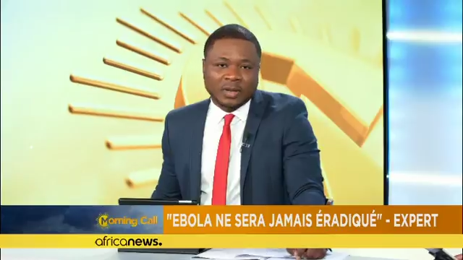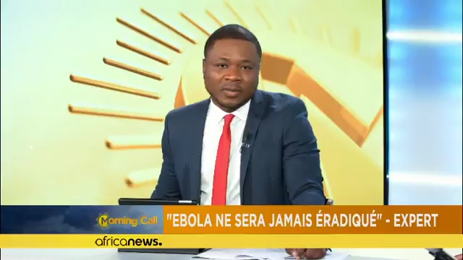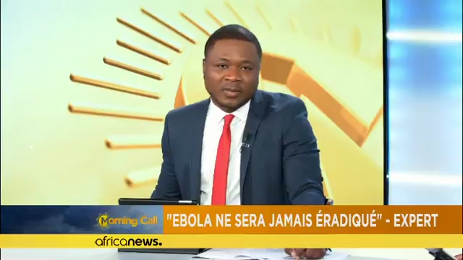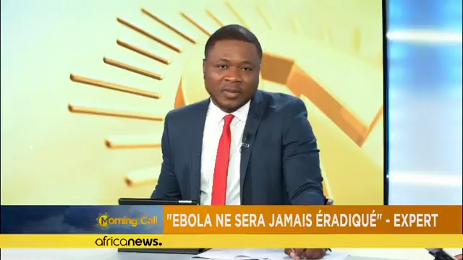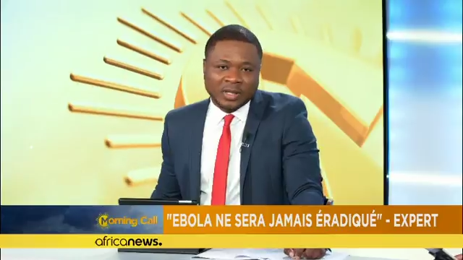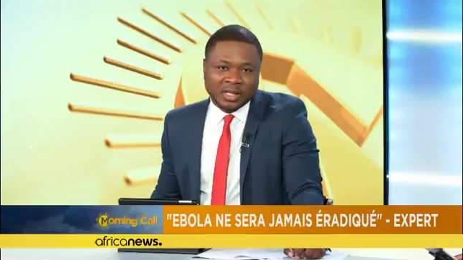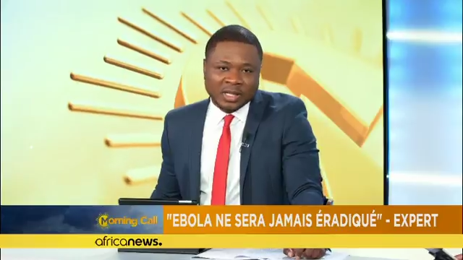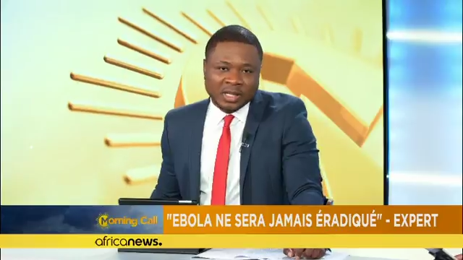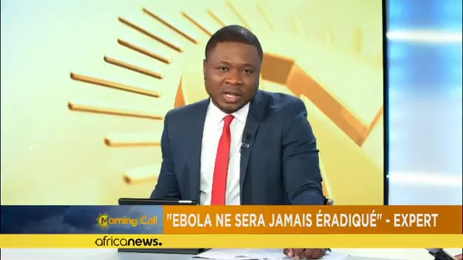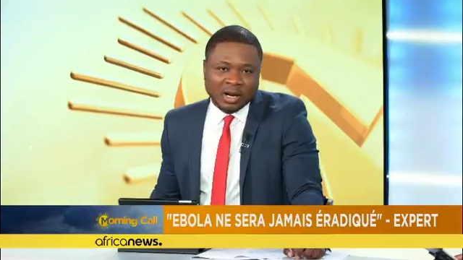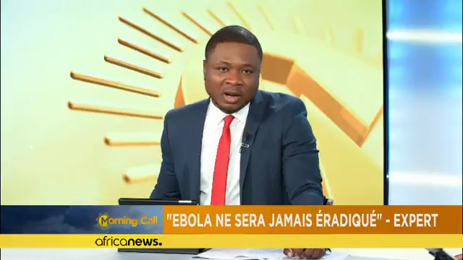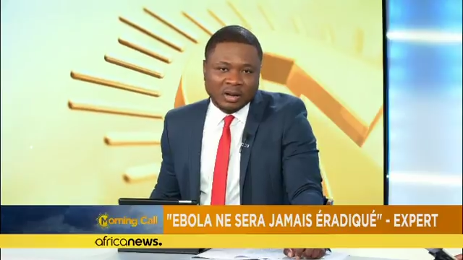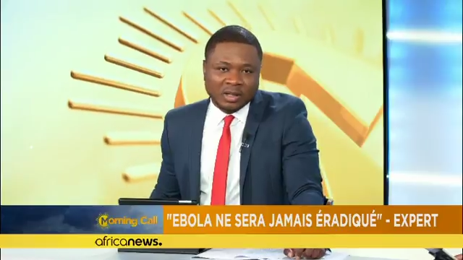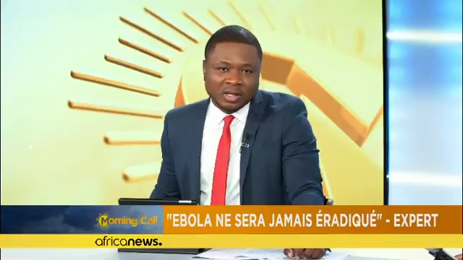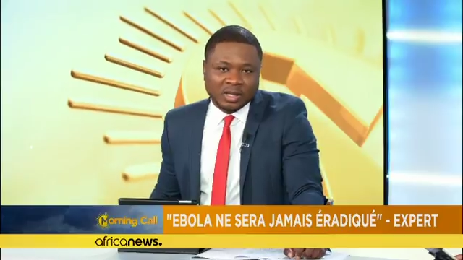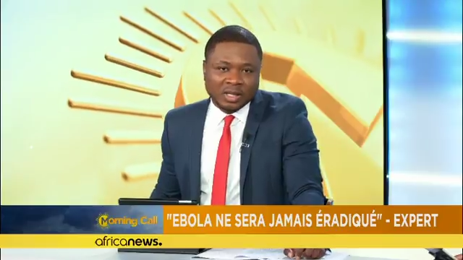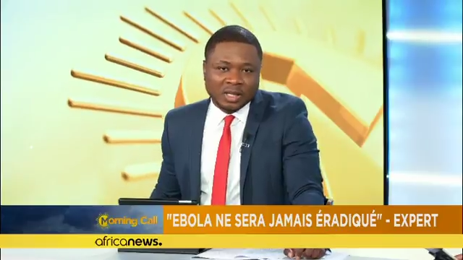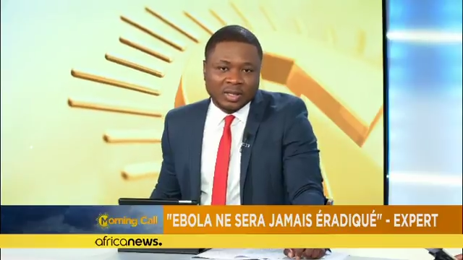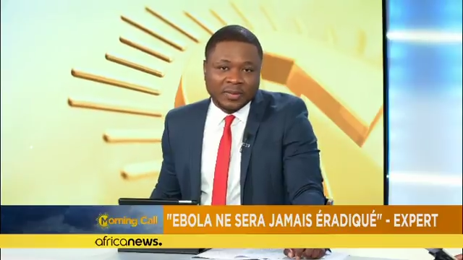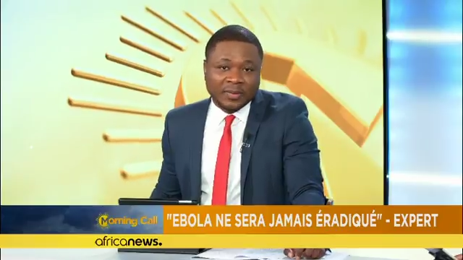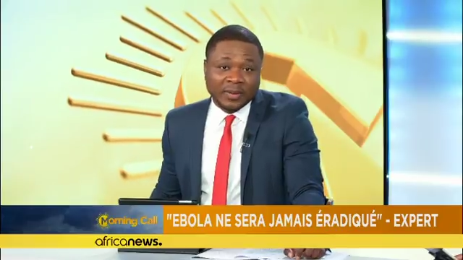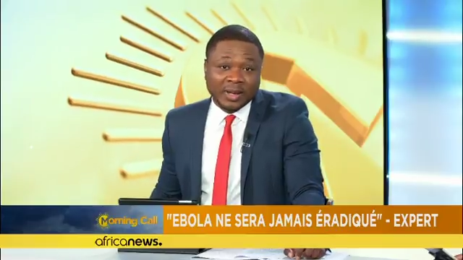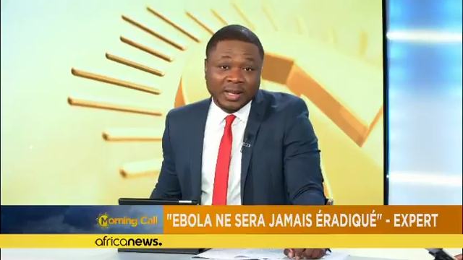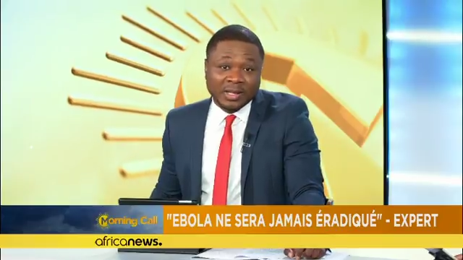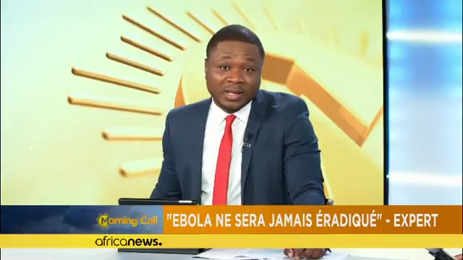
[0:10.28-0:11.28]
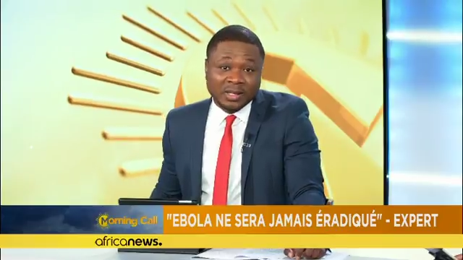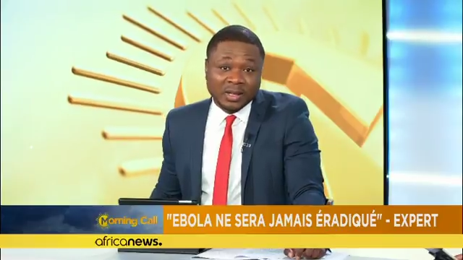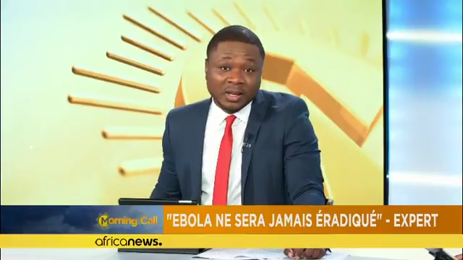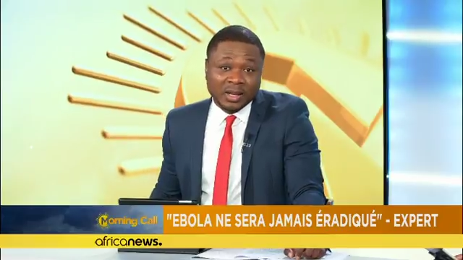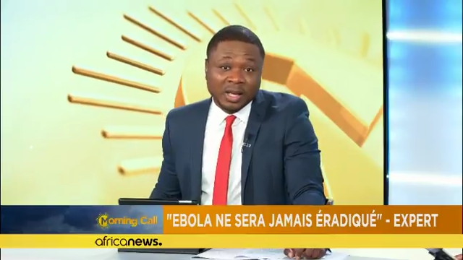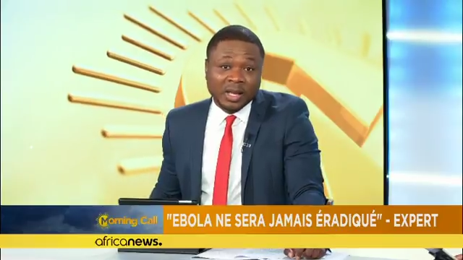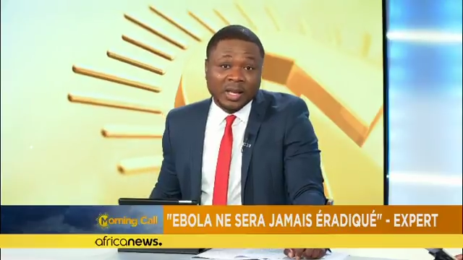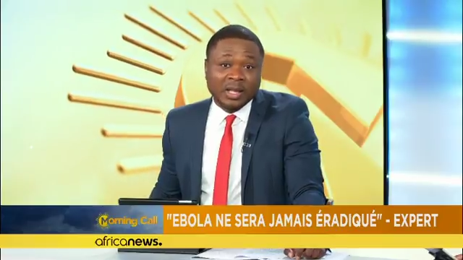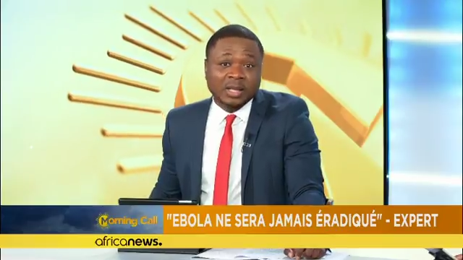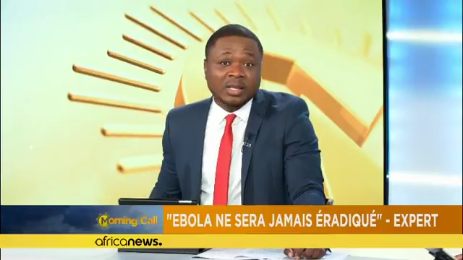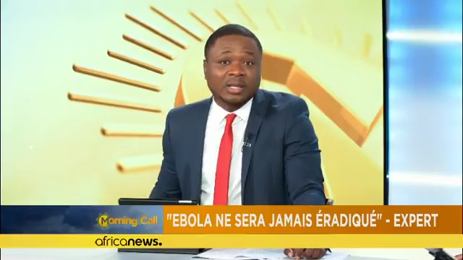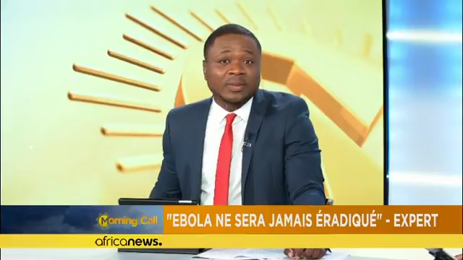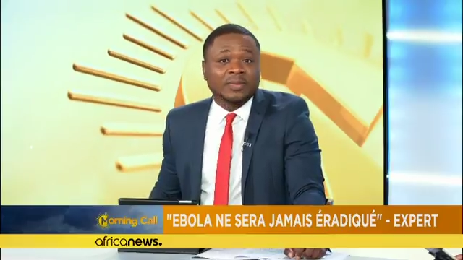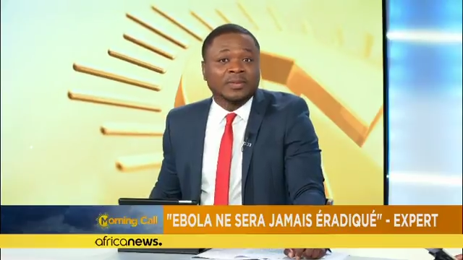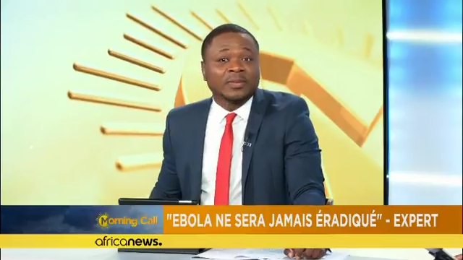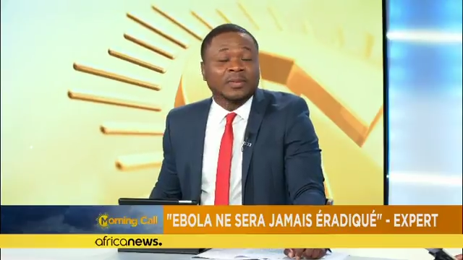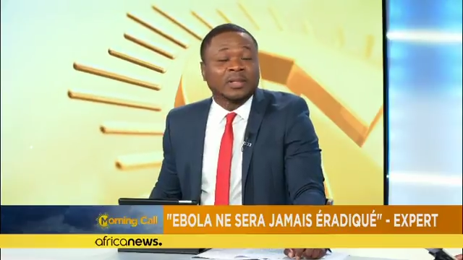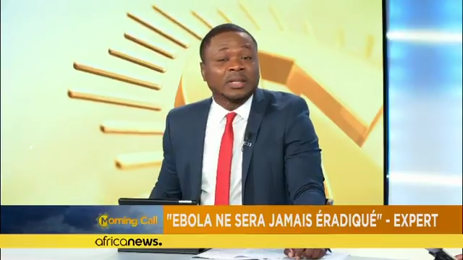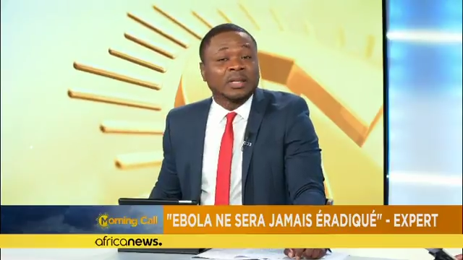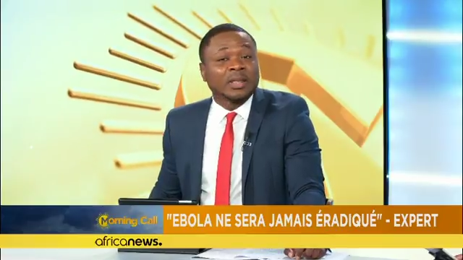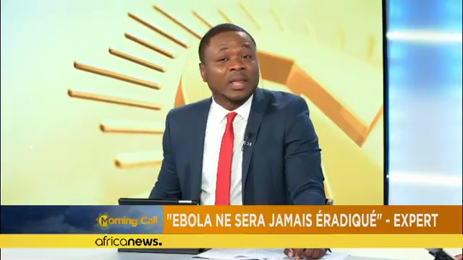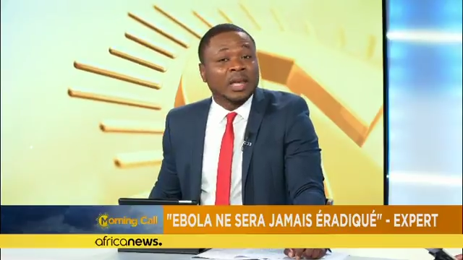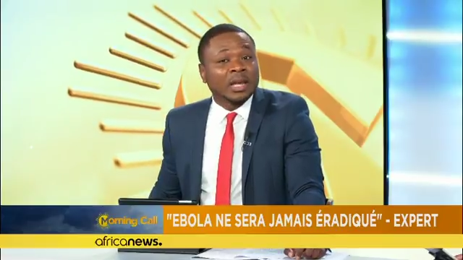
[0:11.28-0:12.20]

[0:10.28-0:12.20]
off, the DRC is facing its